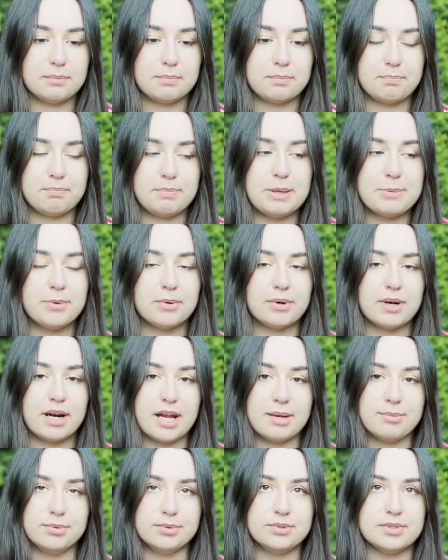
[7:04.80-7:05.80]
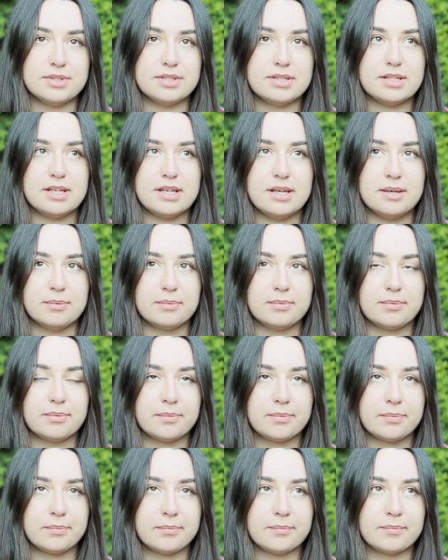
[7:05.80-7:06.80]
people are able to see
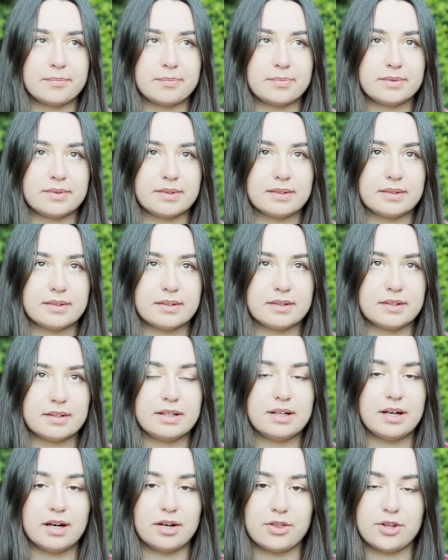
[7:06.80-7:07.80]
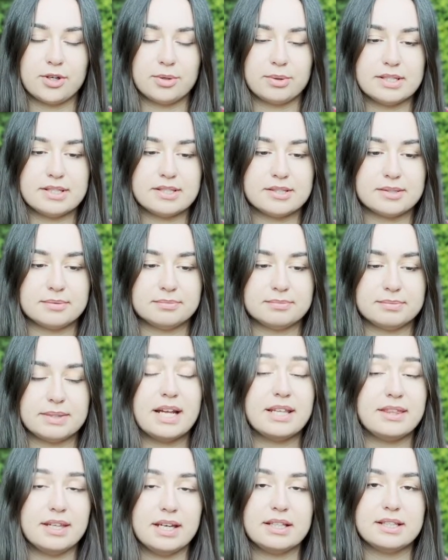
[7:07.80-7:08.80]
God through us, and
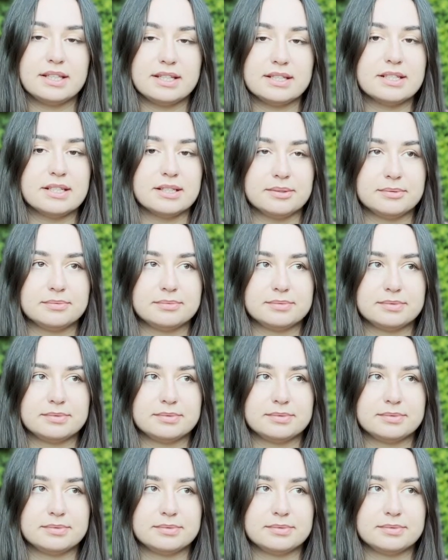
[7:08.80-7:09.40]
I think they did,